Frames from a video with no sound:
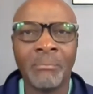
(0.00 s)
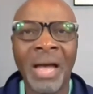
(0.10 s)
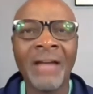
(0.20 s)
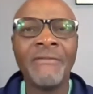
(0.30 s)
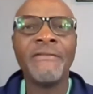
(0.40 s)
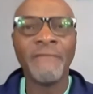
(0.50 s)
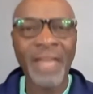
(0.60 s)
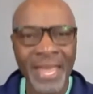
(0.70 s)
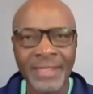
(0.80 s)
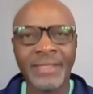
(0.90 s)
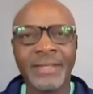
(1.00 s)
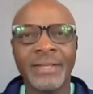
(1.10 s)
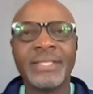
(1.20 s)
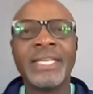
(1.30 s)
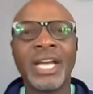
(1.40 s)
my faith
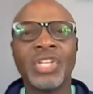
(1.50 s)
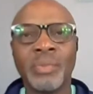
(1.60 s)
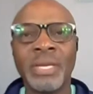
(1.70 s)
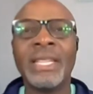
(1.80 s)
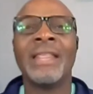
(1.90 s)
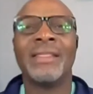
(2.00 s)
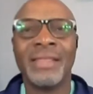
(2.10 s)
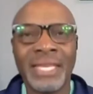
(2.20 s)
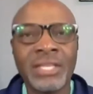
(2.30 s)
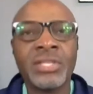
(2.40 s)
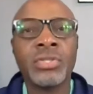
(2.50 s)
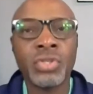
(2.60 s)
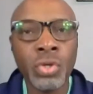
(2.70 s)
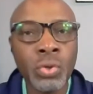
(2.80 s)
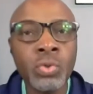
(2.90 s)
tells me that this
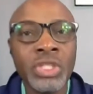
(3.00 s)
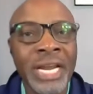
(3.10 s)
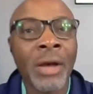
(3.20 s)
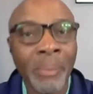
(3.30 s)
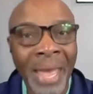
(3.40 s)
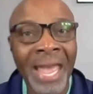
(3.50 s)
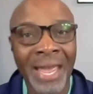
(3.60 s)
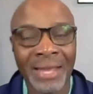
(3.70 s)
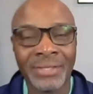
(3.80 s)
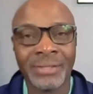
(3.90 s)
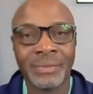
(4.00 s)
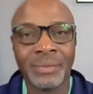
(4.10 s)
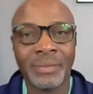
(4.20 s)
too shall pass.